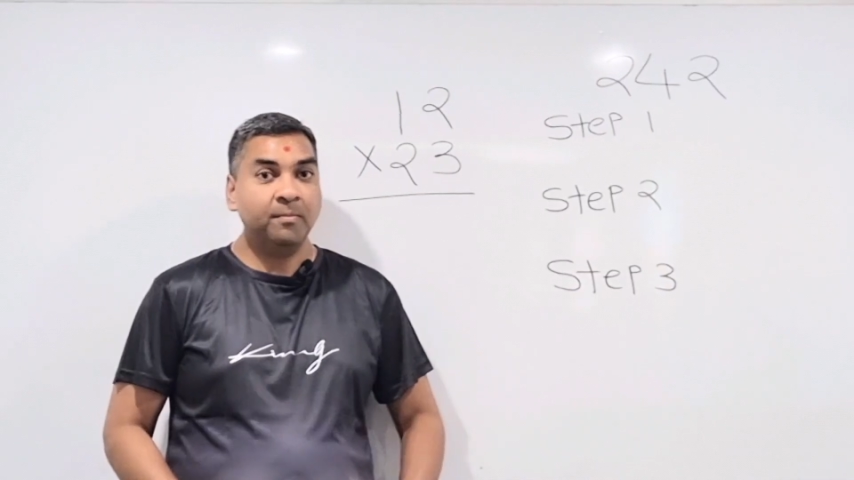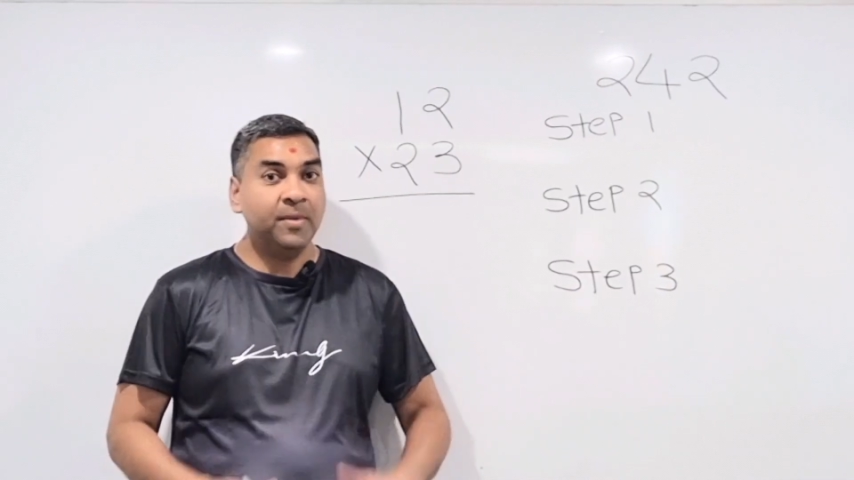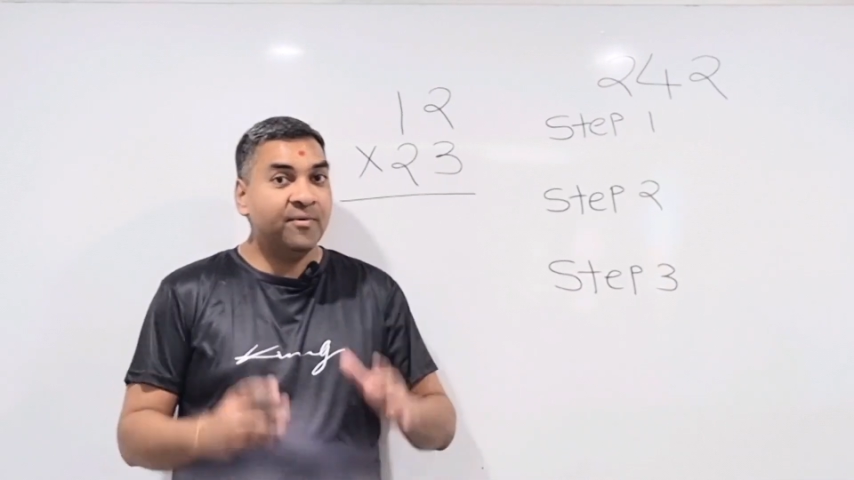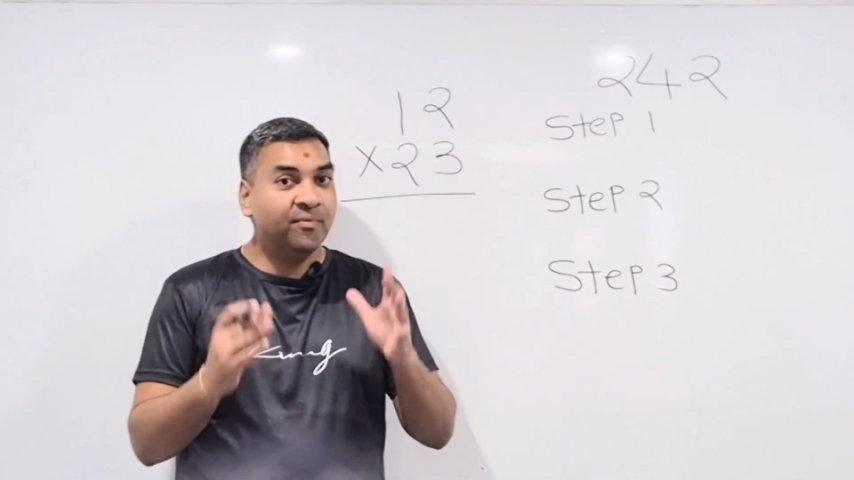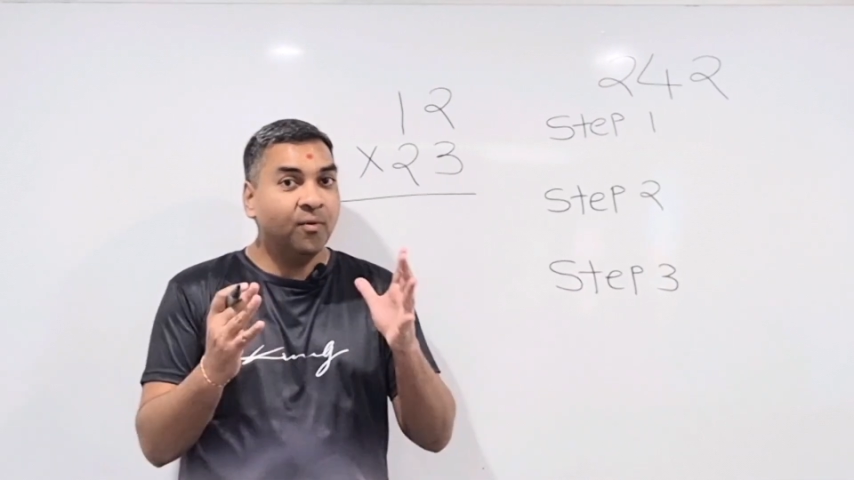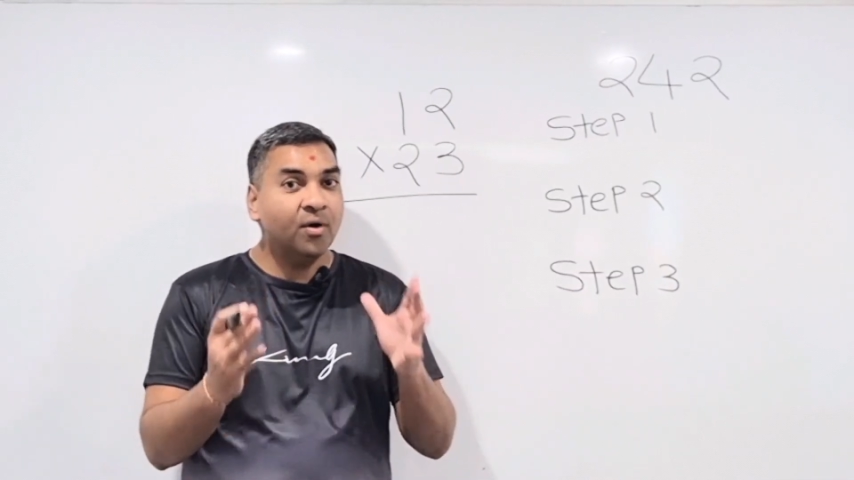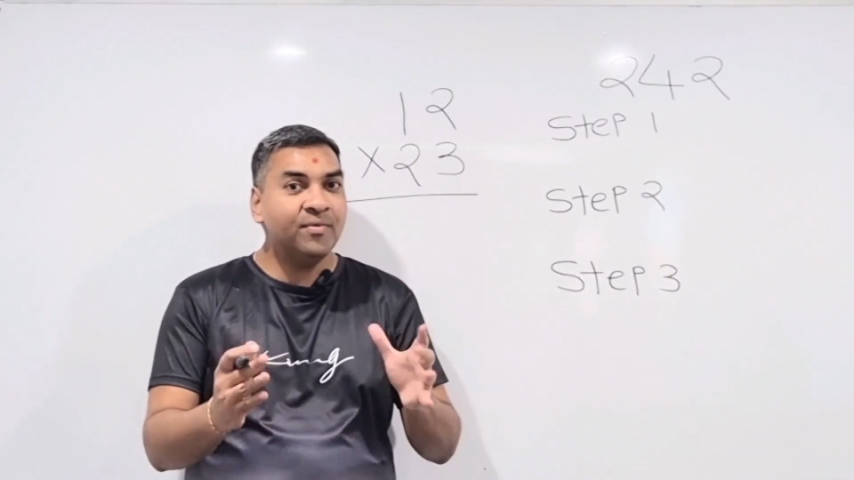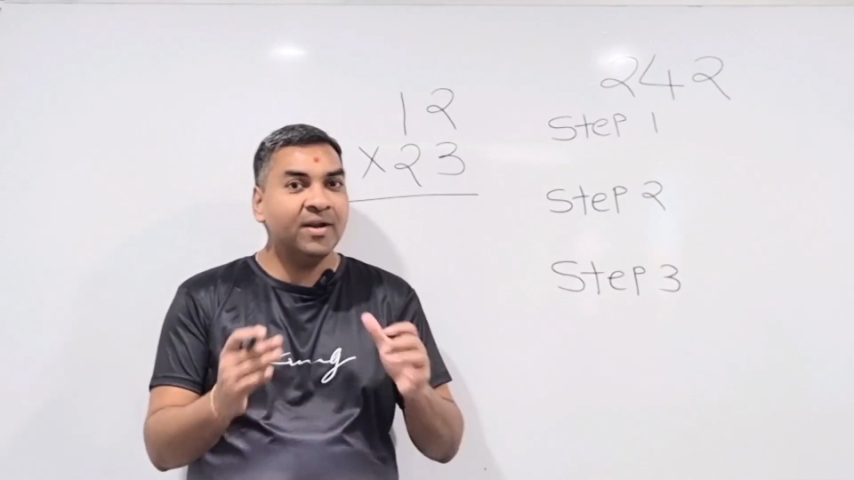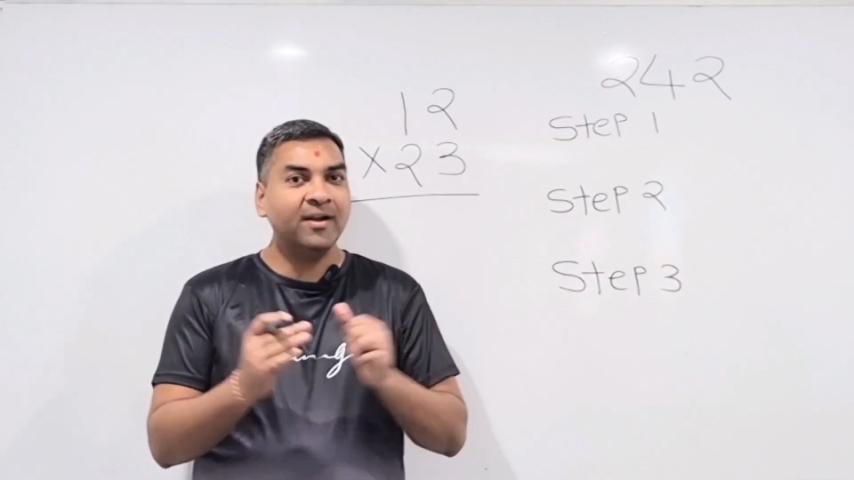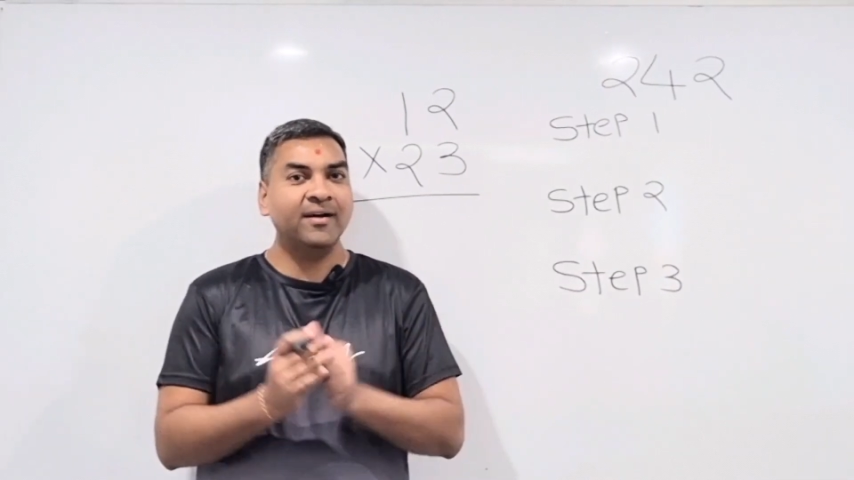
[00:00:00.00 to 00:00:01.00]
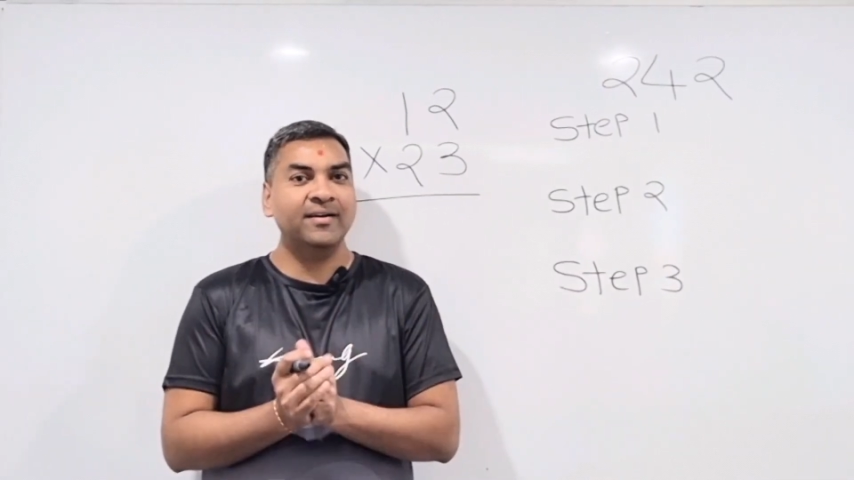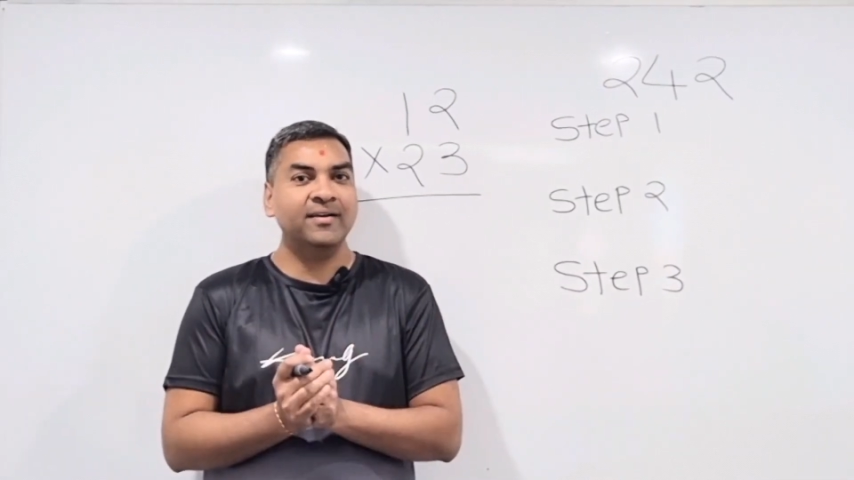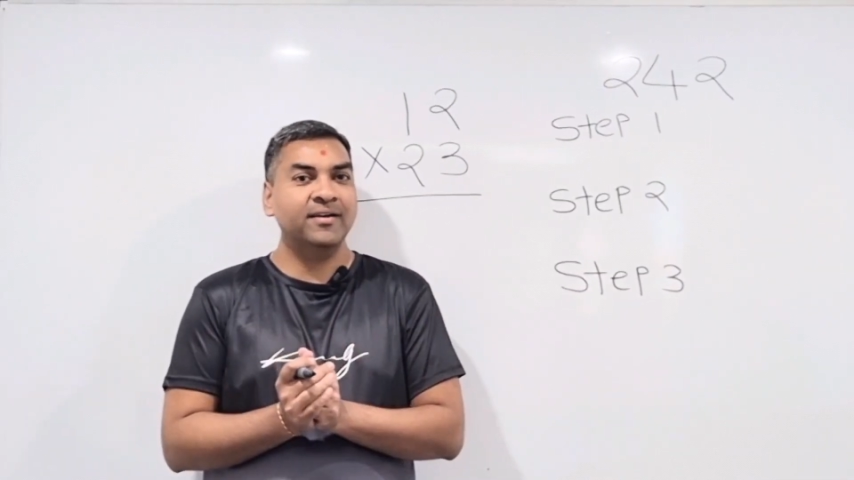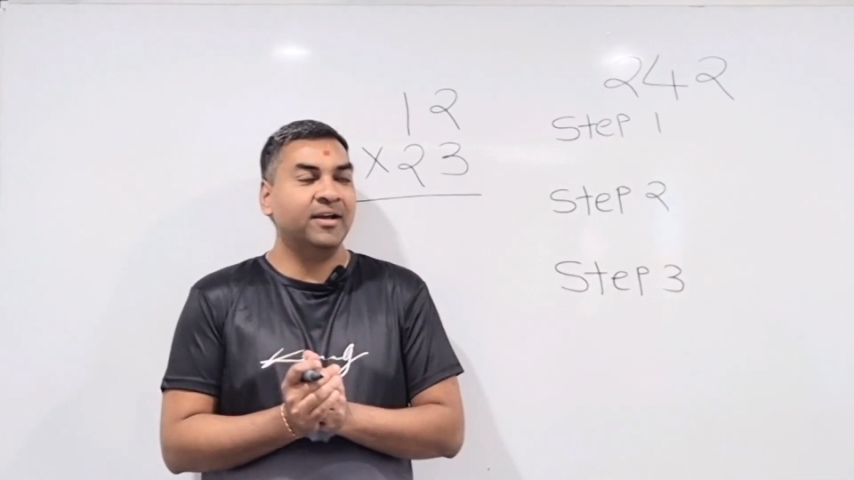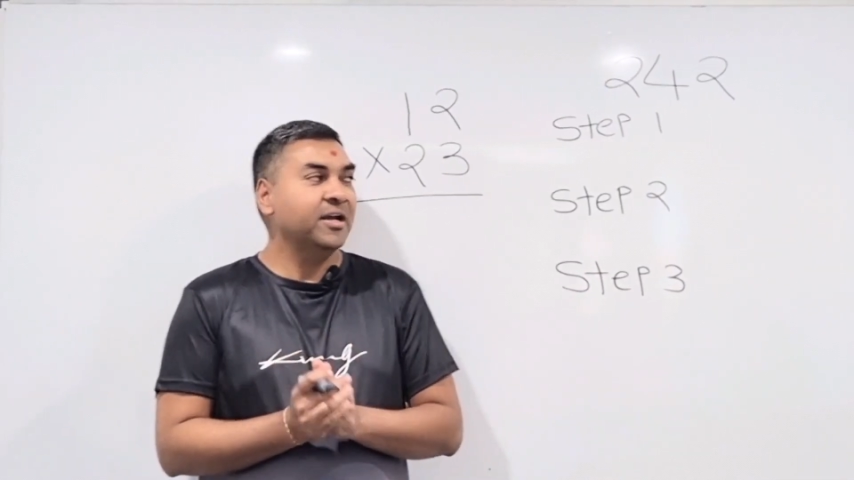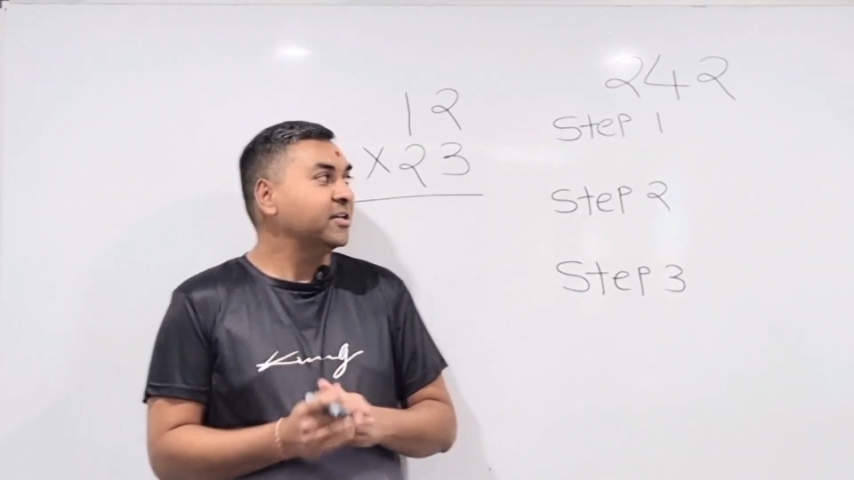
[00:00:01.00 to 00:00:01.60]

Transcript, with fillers: Before we learn